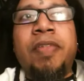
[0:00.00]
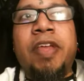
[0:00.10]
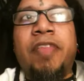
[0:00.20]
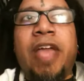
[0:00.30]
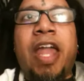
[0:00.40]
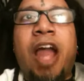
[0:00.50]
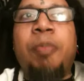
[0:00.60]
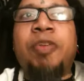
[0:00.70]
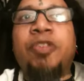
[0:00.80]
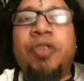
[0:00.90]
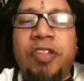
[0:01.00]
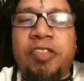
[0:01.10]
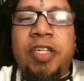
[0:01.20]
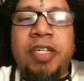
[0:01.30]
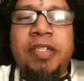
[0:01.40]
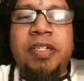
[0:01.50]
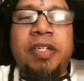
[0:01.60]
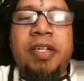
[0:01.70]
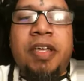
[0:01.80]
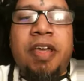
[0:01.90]
if they had opportunity,
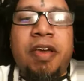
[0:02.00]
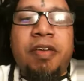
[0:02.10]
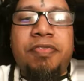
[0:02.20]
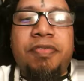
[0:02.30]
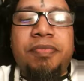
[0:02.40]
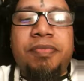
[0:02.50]
if